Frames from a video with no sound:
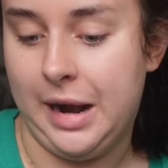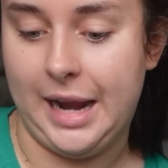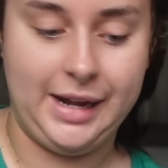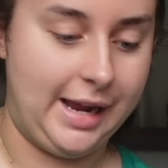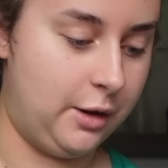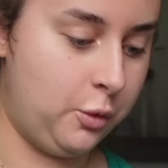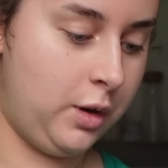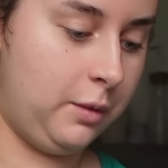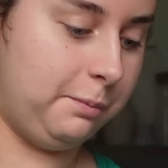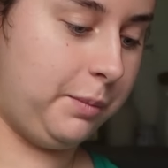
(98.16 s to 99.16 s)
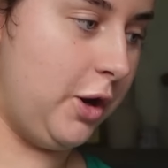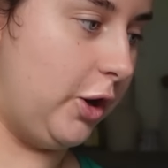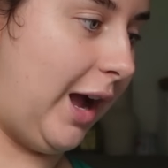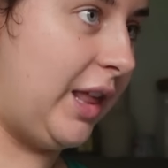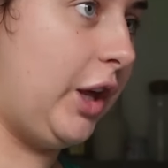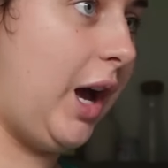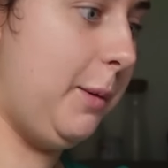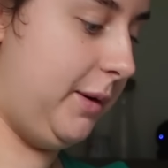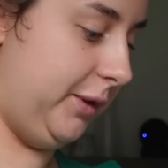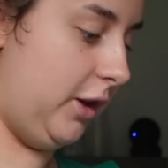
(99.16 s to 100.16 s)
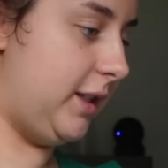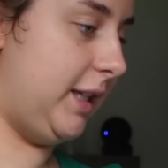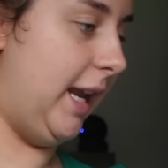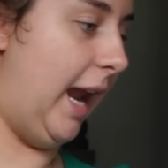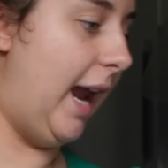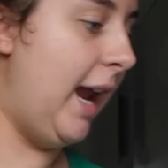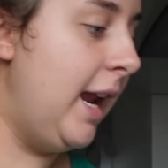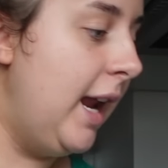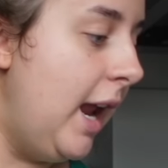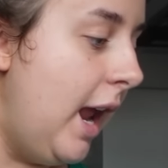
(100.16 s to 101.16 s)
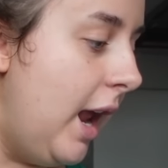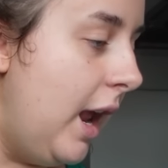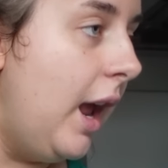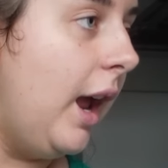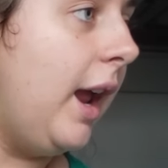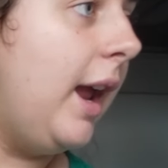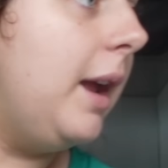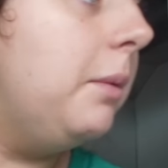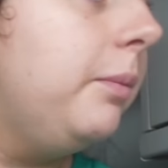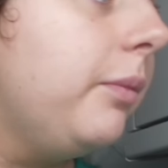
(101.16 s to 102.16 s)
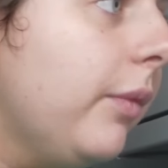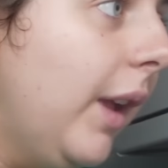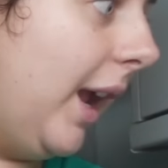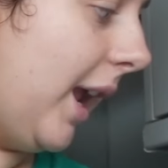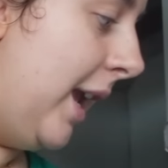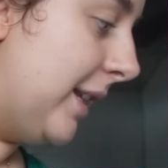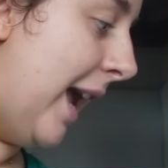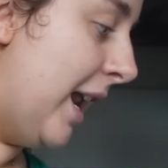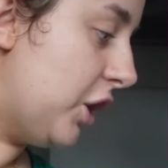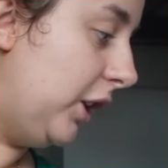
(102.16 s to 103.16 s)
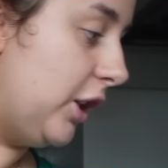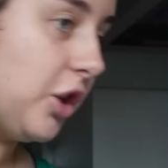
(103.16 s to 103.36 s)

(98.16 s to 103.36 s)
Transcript: right now. But I thought I would vlog today. It's actually